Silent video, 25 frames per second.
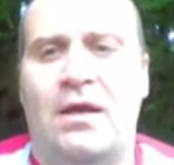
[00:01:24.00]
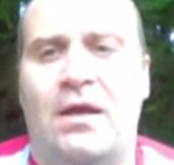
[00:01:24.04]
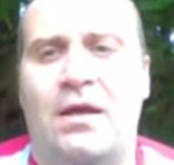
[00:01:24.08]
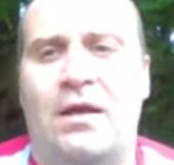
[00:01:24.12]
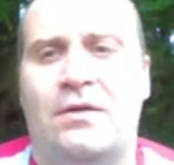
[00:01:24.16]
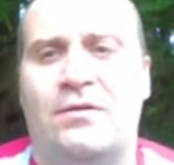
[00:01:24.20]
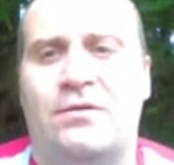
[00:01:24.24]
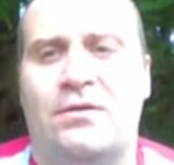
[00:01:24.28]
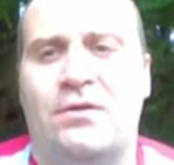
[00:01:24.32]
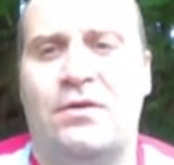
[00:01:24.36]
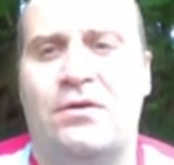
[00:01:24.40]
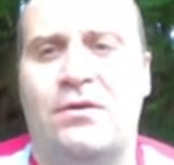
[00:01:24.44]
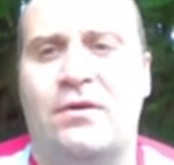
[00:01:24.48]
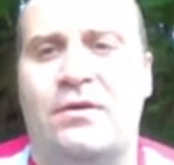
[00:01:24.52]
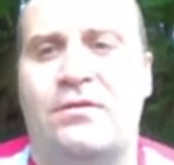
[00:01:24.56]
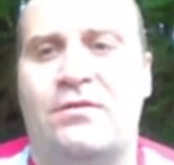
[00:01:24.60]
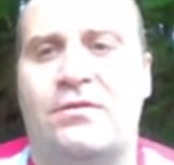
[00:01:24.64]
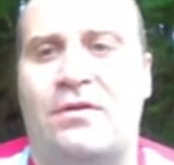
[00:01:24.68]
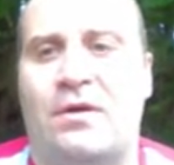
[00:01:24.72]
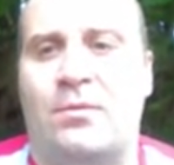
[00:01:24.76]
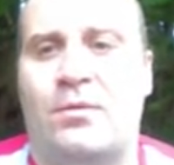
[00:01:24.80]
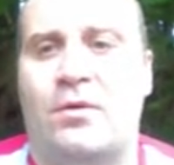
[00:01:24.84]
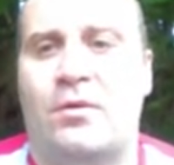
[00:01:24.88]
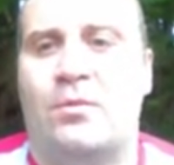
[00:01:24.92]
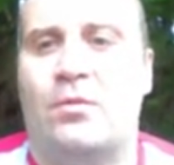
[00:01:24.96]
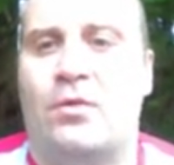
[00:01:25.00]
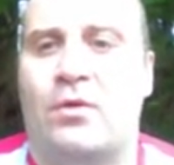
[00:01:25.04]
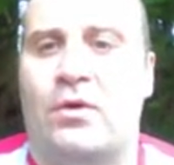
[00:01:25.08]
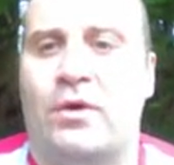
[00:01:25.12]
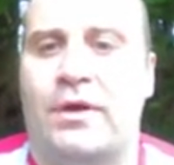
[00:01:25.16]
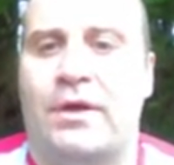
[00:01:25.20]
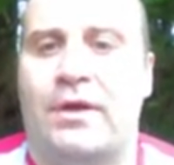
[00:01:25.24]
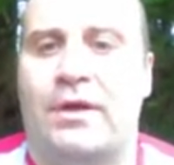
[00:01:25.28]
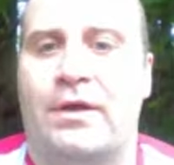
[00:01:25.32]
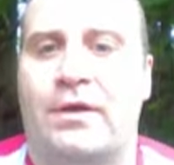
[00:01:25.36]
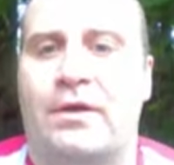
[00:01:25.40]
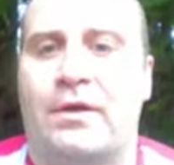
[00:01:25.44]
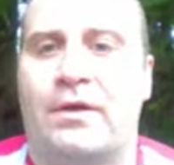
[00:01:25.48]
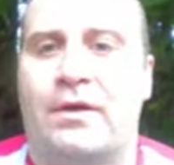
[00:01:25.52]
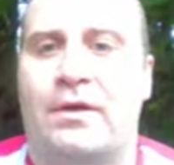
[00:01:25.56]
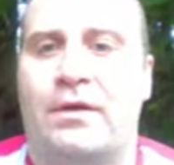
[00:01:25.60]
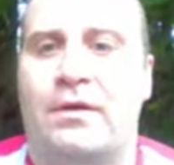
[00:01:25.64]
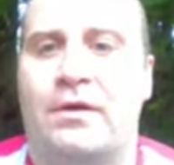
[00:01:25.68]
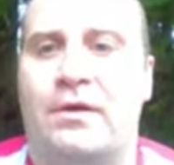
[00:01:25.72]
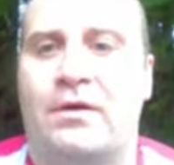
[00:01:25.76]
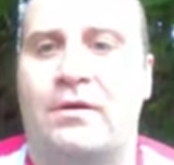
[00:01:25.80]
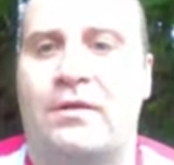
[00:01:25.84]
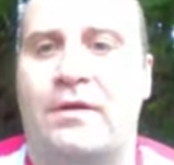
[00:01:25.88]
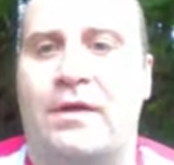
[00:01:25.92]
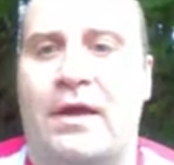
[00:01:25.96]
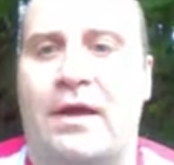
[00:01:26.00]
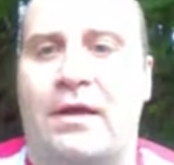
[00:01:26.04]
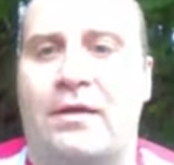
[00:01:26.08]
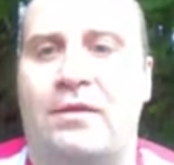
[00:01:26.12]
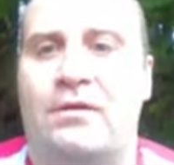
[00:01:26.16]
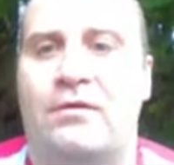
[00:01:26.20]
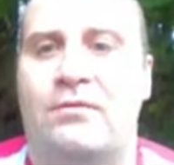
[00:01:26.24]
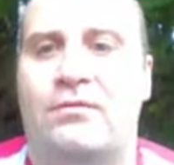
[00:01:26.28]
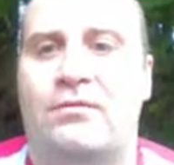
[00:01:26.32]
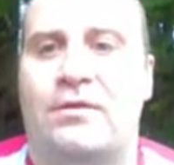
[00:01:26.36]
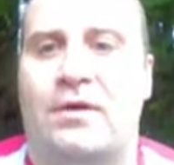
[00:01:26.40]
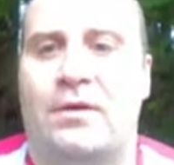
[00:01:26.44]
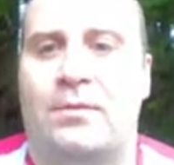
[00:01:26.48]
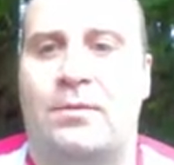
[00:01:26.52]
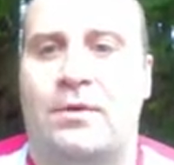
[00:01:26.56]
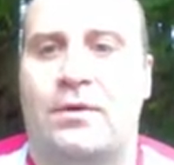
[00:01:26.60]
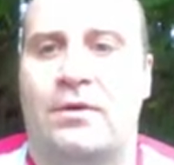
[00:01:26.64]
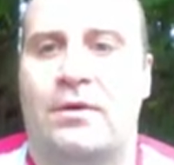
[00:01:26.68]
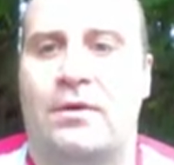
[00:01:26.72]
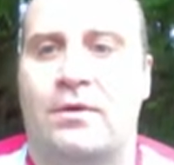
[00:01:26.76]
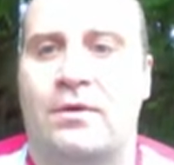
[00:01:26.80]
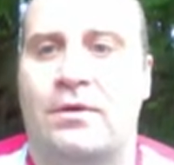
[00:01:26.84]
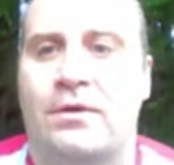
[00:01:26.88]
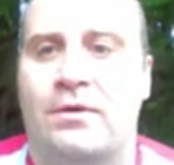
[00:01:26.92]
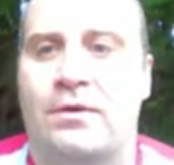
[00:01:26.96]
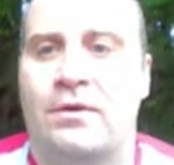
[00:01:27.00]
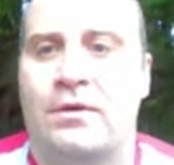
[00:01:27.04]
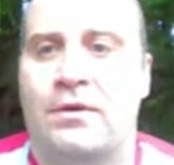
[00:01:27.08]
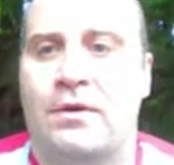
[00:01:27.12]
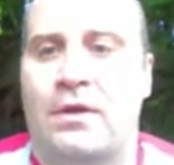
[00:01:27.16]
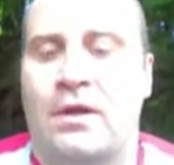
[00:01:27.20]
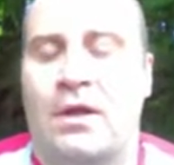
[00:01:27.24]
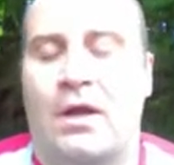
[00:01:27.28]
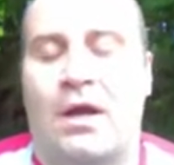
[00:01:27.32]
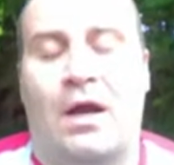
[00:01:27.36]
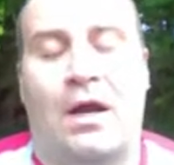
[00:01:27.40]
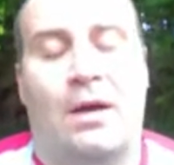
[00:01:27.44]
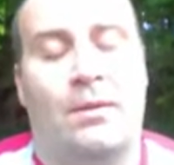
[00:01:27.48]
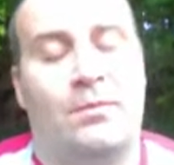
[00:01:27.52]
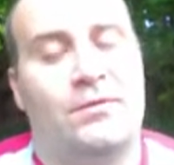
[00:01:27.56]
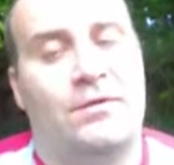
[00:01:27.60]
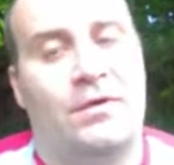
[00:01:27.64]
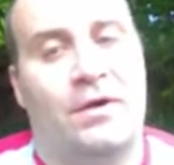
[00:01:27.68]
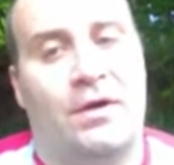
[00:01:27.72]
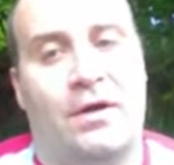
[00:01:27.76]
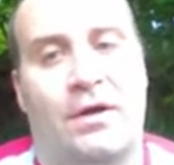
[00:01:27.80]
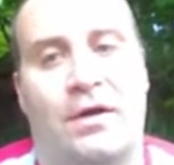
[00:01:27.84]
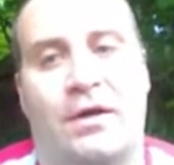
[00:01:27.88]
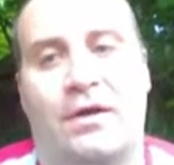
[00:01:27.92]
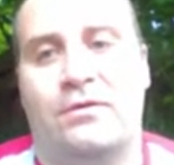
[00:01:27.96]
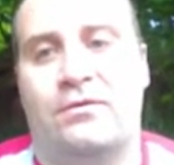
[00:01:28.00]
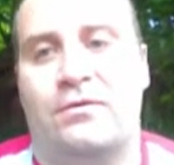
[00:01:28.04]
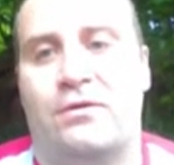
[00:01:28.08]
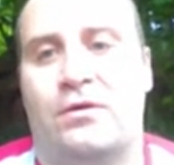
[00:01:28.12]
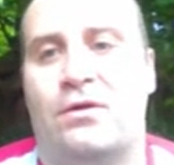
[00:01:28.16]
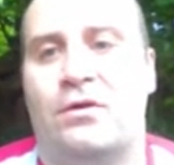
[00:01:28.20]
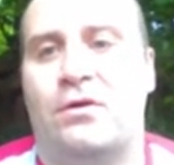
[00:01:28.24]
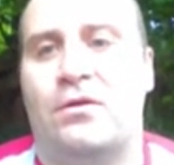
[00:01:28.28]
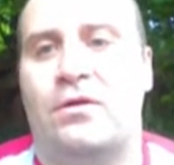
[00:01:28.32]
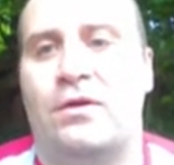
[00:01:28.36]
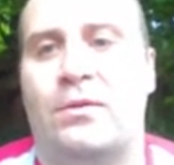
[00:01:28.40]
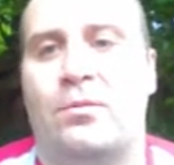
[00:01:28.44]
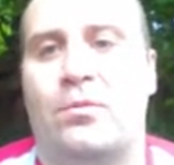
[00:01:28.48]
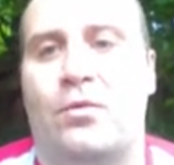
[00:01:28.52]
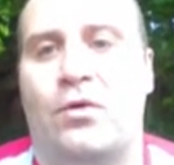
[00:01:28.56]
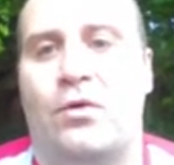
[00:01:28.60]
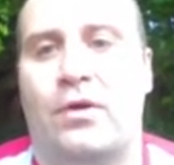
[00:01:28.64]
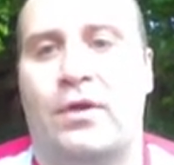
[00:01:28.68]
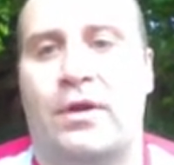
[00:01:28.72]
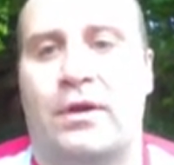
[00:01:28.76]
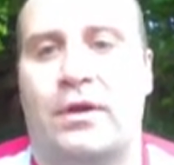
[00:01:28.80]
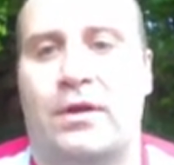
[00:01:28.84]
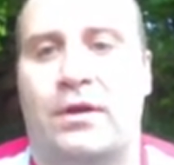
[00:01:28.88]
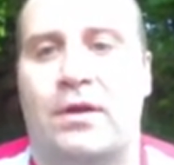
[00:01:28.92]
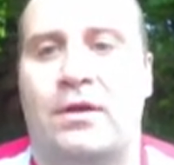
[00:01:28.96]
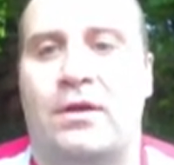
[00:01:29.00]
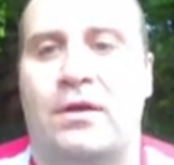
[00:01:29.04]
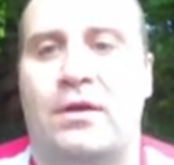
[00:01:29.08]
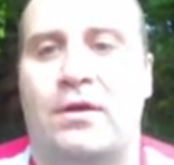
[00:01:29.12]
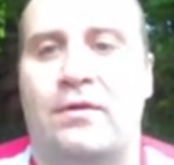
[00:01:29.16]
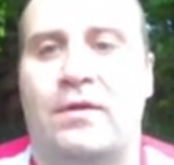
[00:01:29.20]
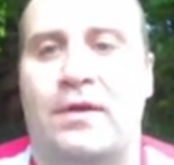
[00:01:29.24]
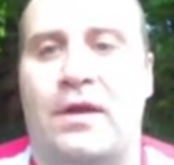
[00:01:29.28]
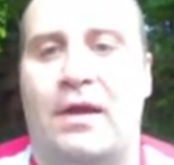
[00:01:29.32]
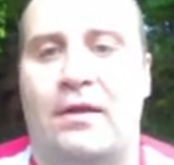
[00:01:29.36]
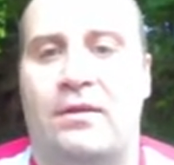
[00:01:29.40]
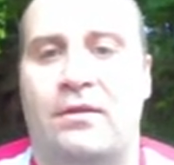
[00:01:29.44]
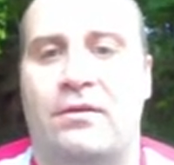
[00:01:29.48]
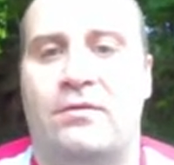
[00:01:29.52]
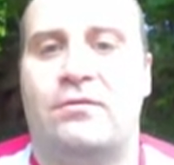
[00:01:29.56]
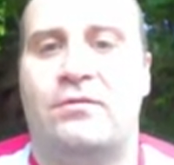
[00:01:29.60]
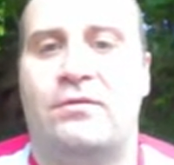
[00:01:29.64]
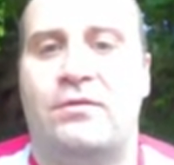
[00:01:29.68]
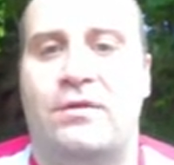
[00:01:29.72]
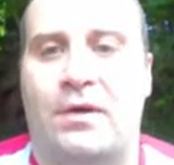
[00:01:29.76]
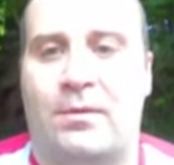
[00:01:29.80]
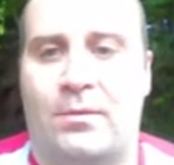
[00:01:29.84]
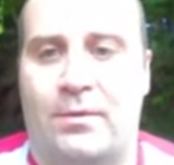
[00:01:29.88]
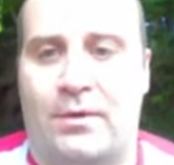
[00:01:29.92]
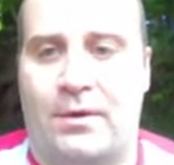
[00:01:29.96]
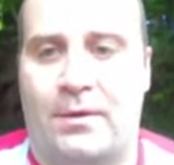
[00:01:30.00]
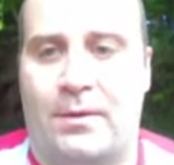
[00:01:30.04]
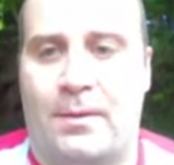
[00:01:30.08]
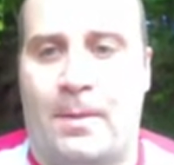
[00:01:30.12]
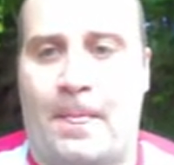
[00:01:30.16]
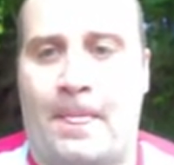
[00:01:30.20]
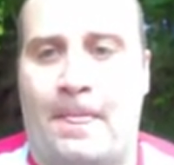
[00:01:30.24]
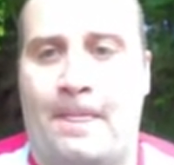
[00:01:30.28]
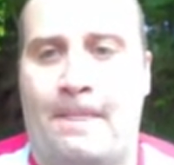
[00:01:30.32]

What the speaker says: It's early morning, near the end of summer. It's early morning, near the end of summer.